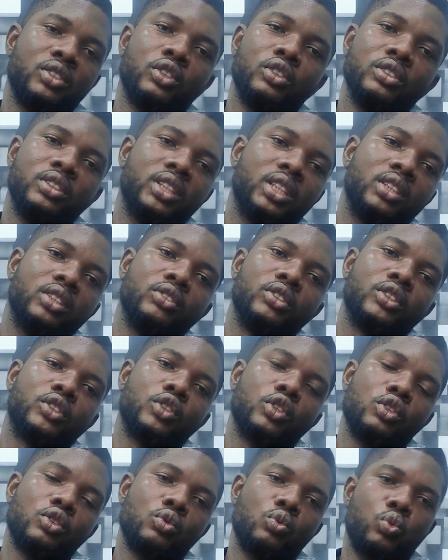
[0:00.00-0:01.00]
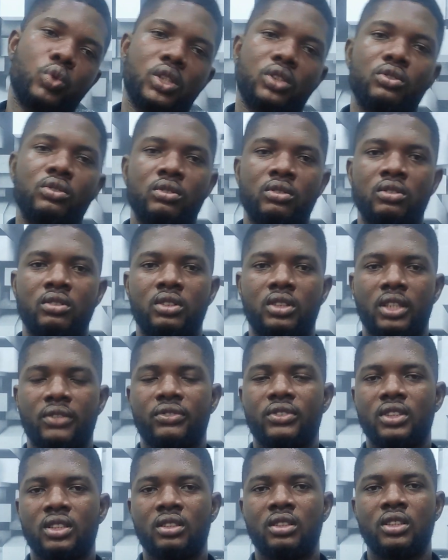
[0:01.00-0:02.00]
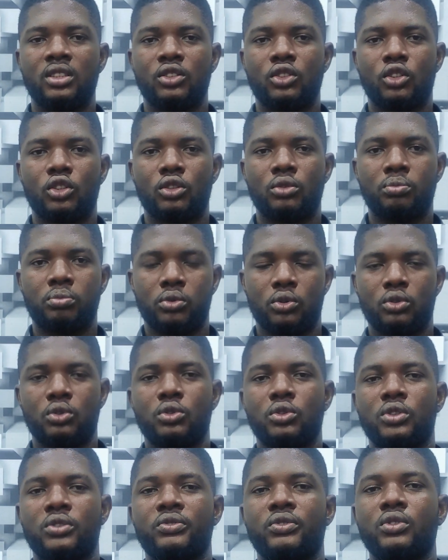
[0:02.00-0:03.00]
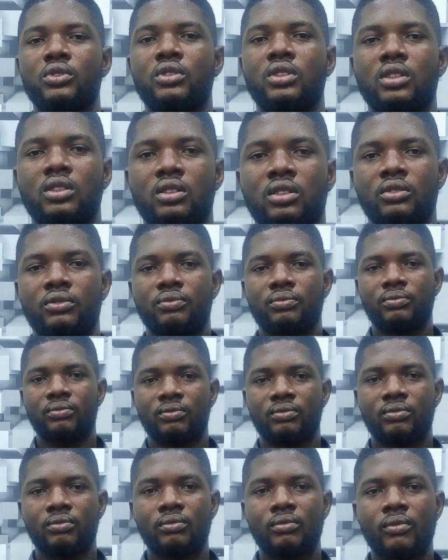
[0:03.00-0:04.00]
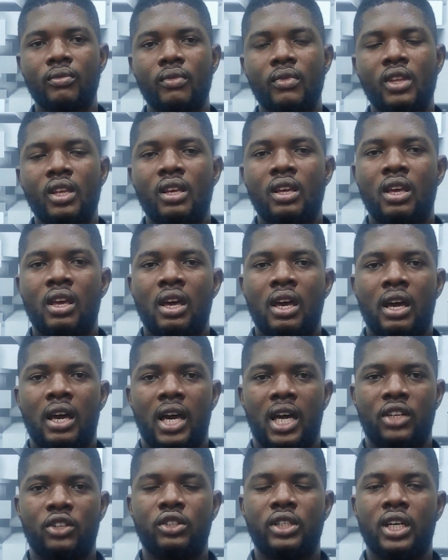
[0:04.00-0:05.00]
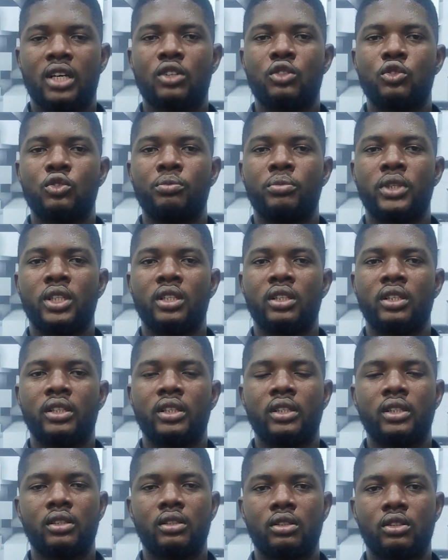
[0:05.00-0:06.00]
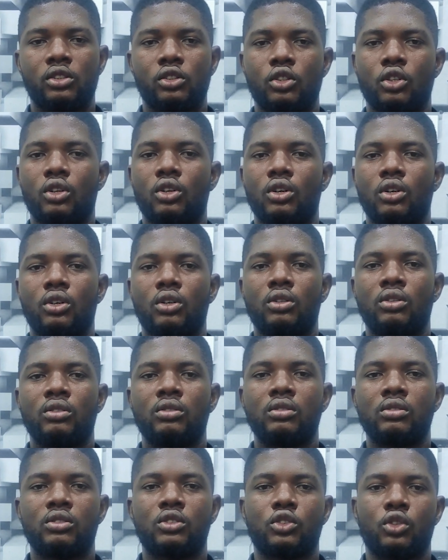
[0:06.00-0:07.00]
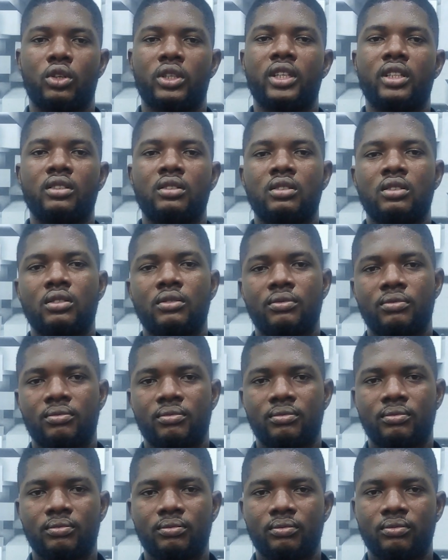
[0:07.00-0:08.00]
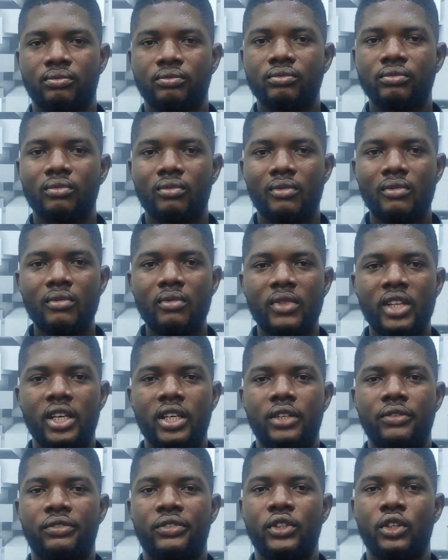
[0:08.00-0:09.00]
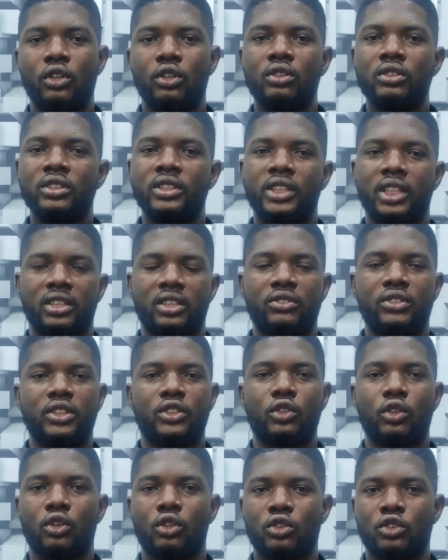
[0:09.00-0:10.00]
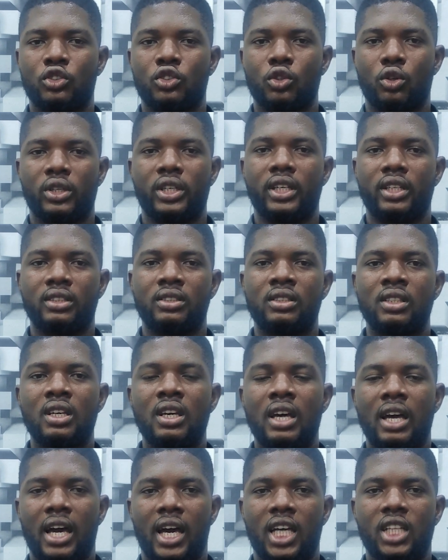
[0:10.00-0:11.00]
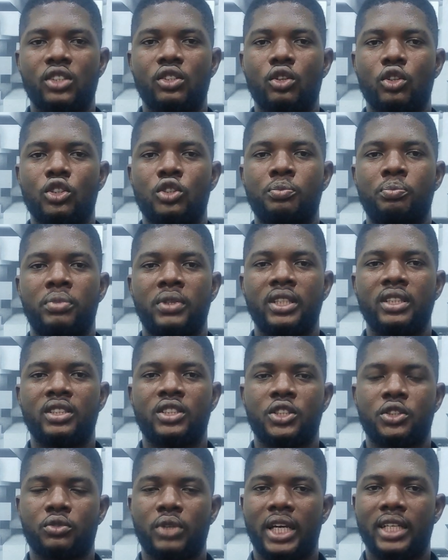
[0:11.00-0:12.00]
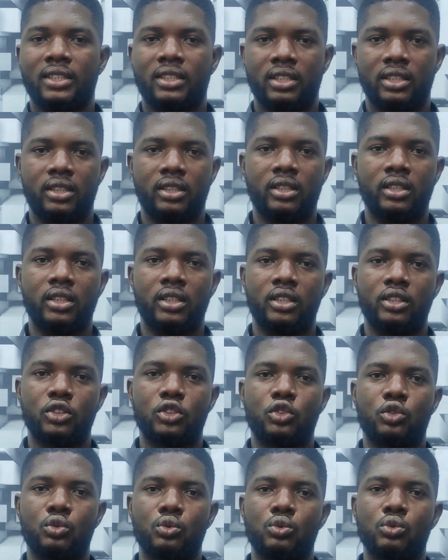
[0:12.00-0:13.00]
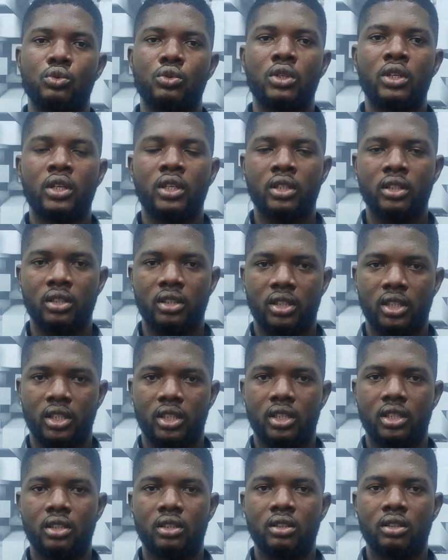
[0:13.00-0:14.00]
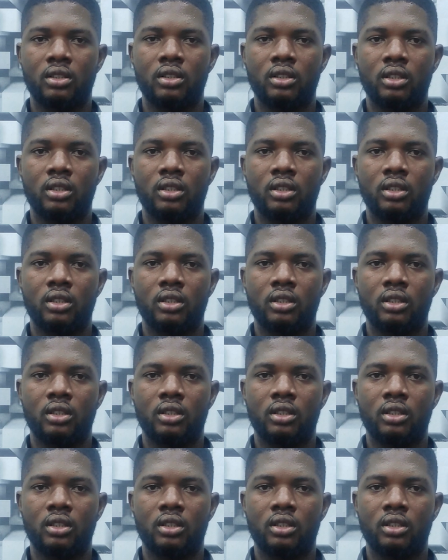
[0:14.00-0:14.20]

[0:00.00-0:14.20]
your generator will definitely not produce voltage. Another could be your socket. If your generator sockets are not placed rightly into the